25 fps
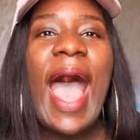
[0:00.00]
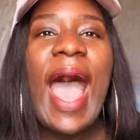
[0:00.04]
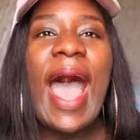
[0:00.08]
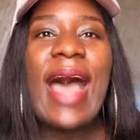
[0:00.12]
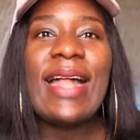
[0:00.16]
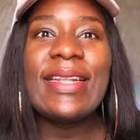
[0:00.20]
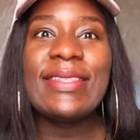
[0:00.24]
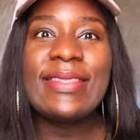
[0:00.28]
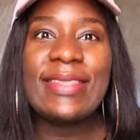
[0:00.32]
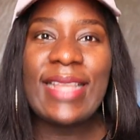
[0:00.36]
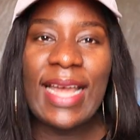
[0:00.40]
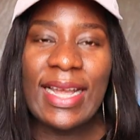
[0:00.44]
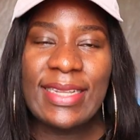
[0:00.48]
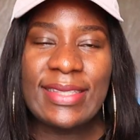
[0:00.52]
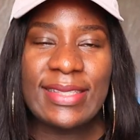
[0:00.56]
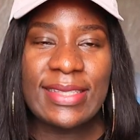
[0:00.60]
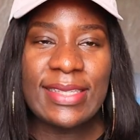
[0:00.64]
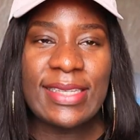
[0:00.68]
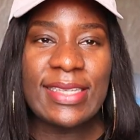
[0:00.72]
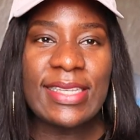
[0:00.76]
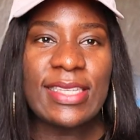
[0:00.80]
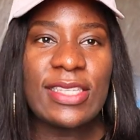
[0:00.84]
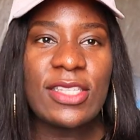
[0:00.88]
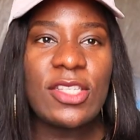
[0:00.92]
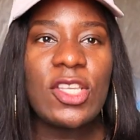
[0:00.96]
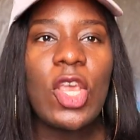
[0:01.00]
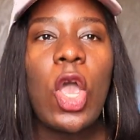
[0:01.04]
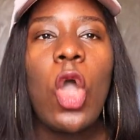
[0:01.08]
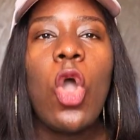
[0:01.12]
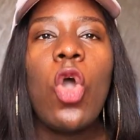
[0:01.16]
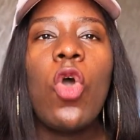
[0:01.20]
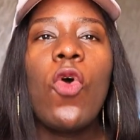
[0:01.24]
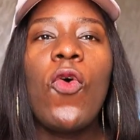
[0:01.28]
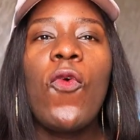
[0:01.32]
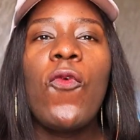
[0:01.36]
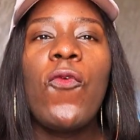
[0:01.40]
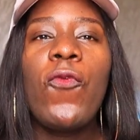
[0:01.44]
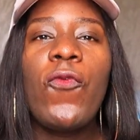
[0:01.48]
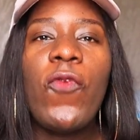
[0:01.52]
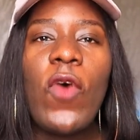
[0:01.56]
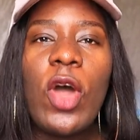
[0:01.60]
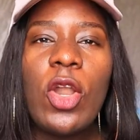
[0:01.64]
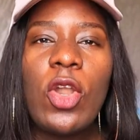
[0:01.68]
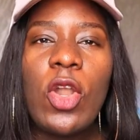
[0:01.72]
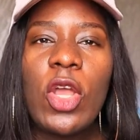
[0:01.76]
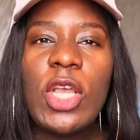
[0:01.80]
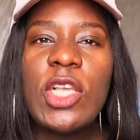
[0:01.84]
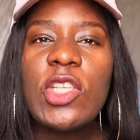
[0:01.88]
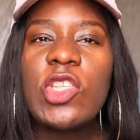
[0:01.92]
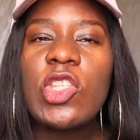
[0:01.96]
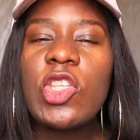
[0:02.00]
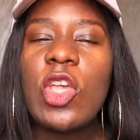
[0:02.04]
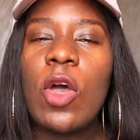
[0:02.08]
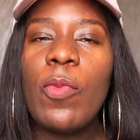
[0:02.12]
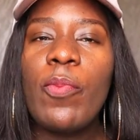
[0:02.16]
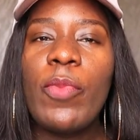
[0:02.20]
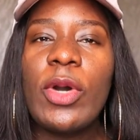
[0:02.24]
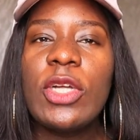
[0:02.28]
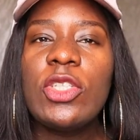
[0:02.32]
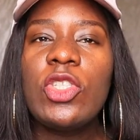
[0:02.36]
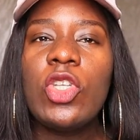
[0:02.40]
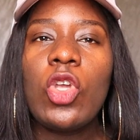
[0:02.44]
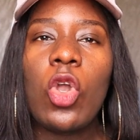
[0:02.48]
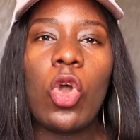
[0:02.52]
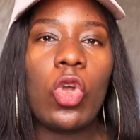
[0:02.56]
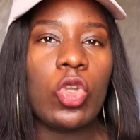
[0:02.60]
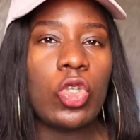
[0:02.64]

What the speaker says: And that is following somebody